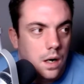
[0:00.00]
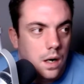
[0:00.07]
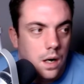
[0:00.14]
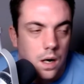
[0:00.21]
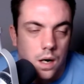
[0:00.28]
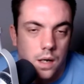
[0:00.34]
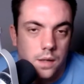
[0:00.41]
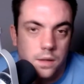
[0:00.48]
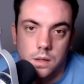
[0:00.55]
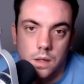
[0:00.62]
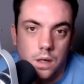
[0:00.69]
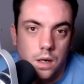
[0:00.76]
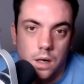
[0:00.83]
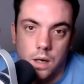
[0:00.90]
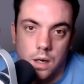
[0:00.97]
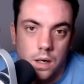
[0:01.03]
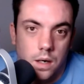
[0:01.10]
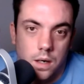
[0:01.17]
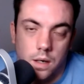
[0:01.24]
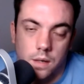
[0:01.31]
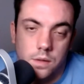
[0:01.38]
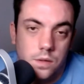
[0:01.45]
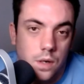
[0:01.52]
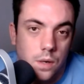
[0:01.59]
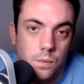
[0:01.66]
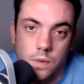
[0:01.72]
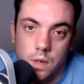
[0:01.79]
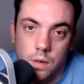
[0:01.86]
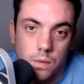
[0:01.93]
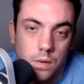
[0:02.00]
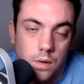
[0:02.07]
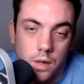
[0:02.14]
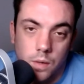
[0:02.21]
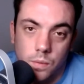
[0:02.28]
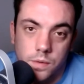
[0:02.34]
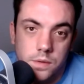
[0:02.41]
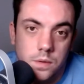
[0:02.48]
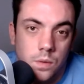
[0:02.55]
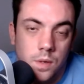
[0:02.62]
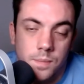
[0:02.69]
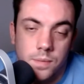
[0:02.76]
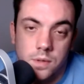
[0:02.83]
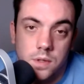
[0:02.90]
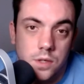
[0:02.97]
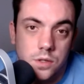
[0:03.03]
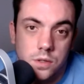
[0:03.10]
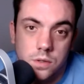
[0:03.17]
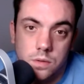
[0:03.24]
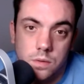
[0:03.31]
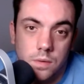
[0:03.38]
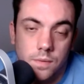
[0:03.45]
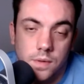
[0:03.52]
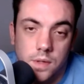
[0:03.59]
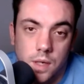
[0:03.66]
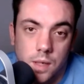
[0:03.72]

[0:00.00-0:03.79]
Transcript: I, I don't know. I always do a prediction score the day